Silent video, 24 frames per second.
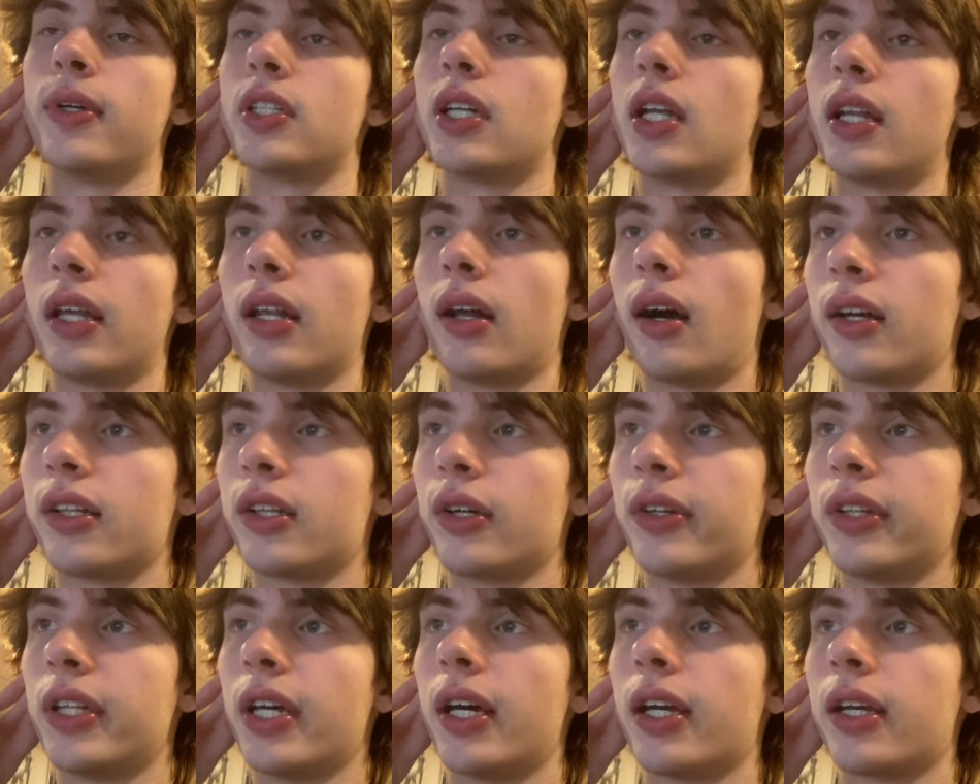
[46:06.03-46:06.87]
any
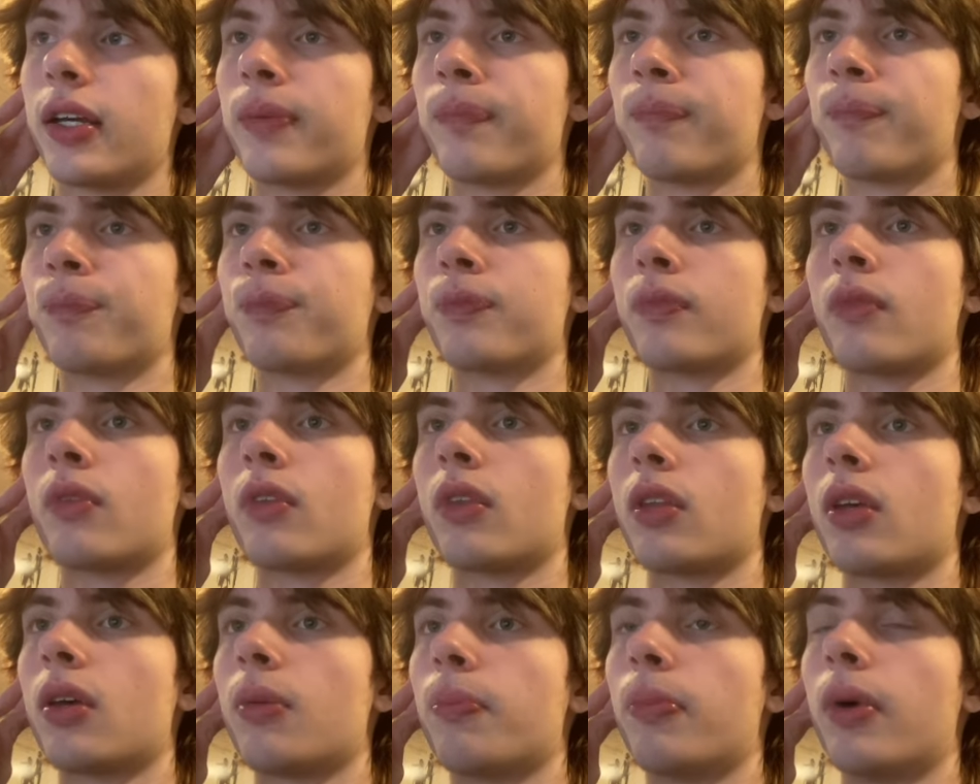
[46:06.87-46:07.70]
Noctowl deck.
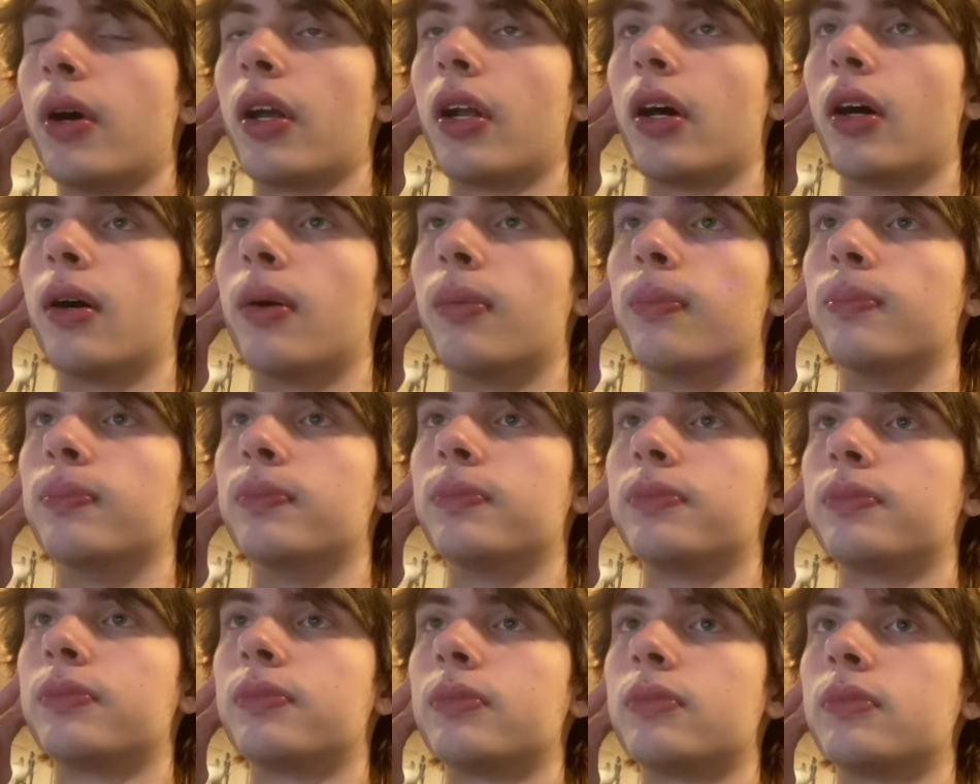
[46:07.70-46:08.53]
But
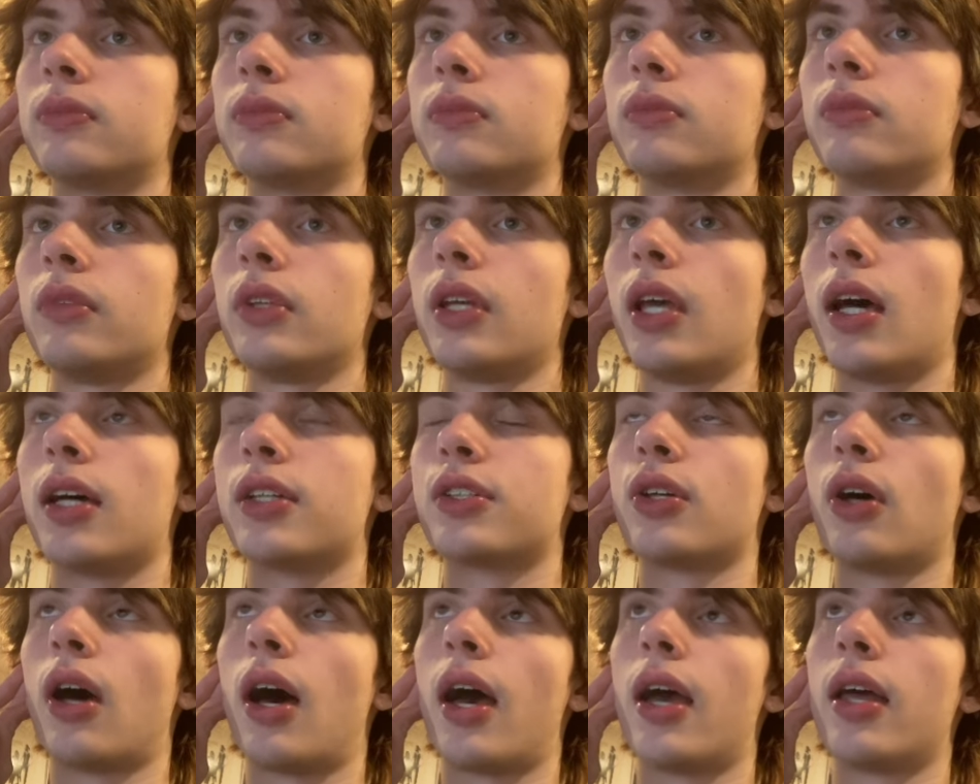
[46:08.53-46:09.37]
yeah,
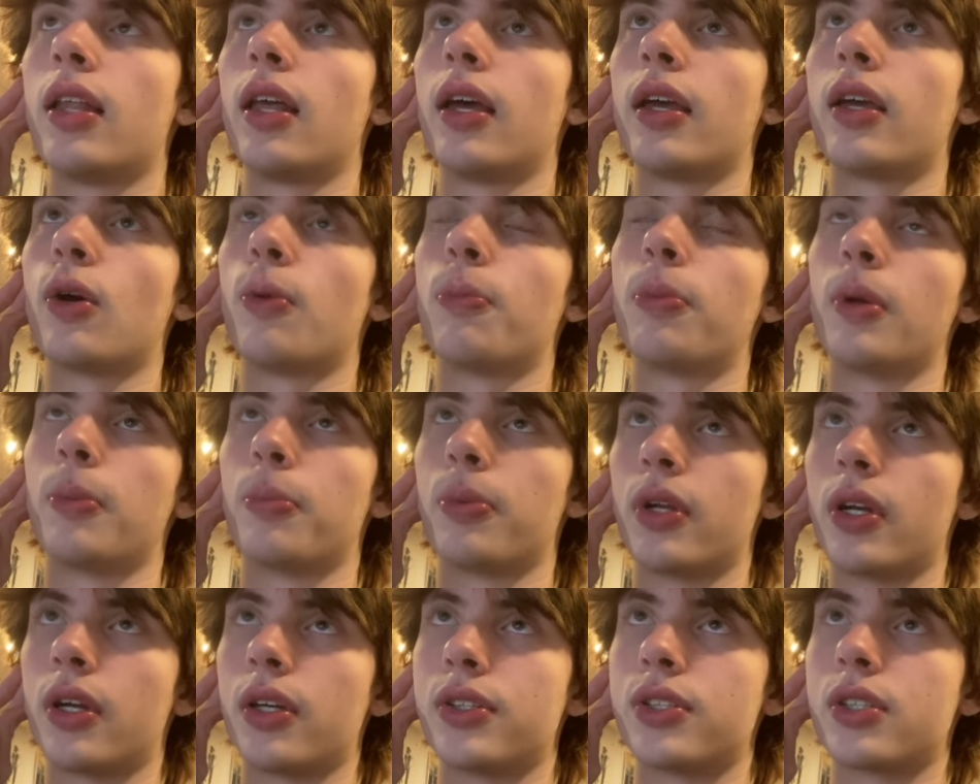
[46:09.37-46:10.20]
so I like opened a
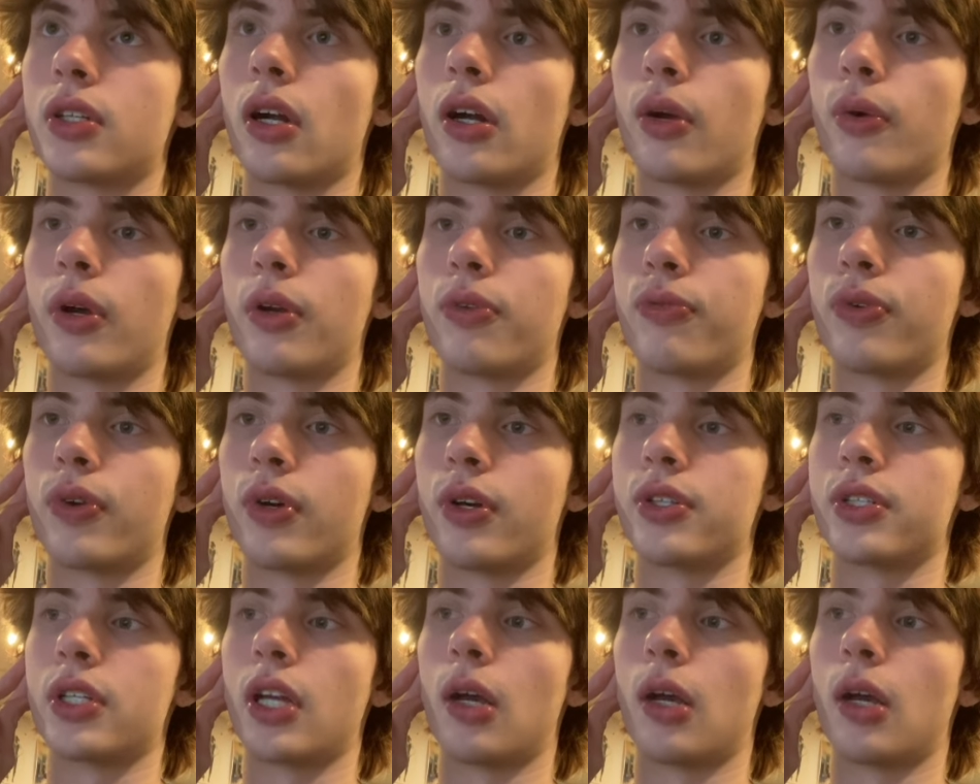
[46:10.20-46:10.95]
pretty good start going first.